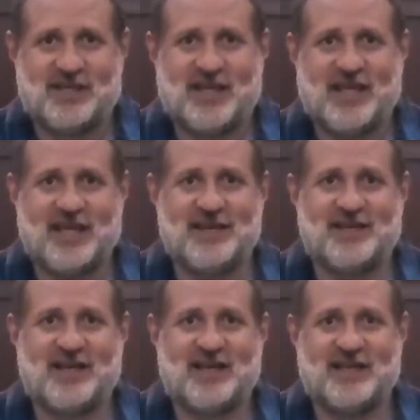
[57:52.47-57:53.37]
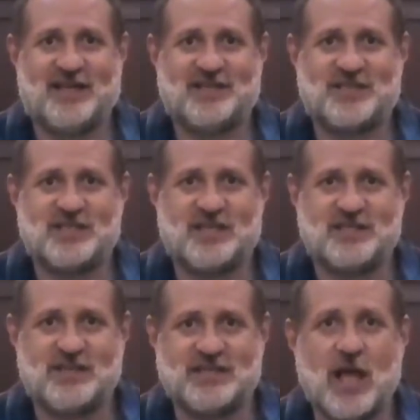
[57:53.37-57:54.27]
And
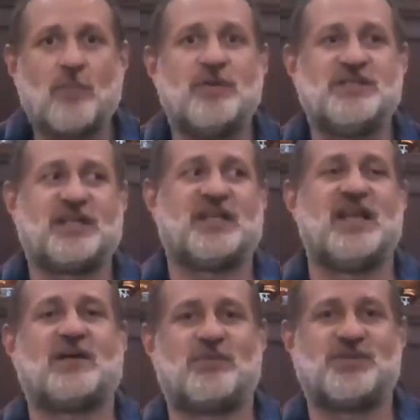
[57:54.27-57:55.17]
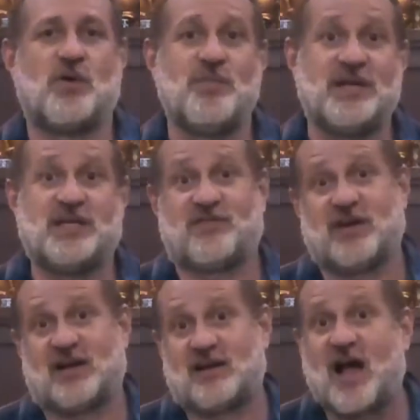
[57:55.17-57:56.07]
it's helped me to connect with so many
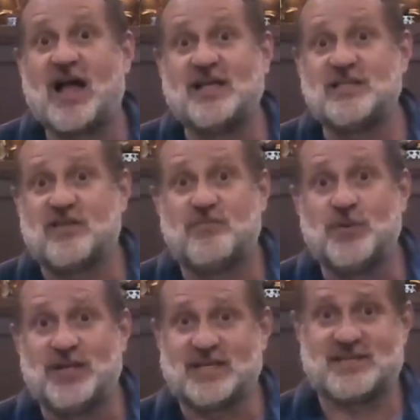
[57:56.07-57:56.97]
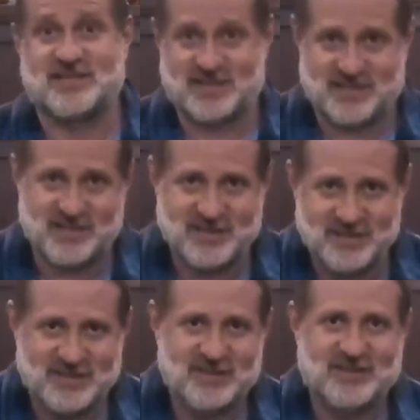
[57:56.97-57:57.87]
different kinds of Buddhists.
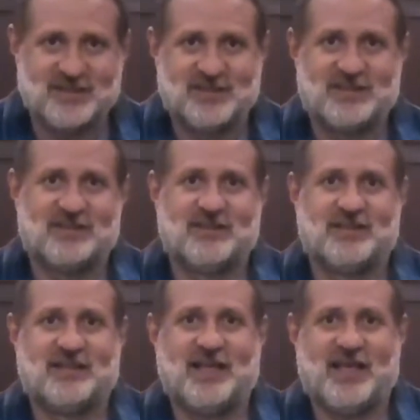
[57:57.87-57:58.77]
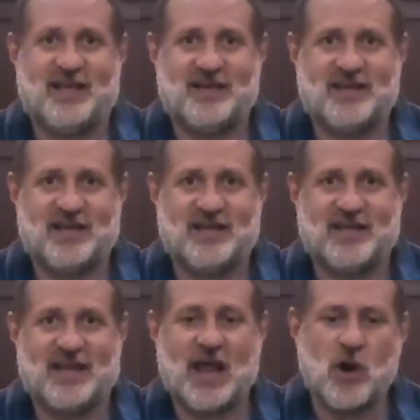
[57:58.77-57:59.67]
And
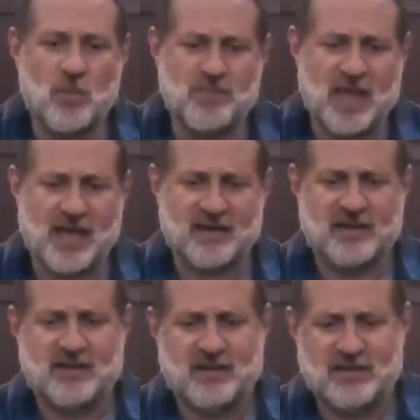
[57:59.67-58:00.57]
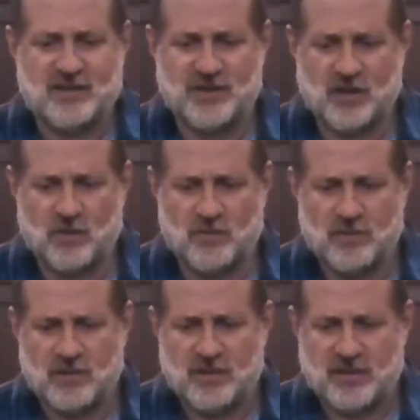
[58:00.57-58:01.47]
I hope that,
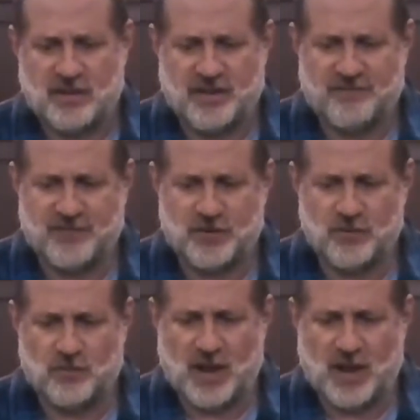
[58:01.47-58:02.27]
if you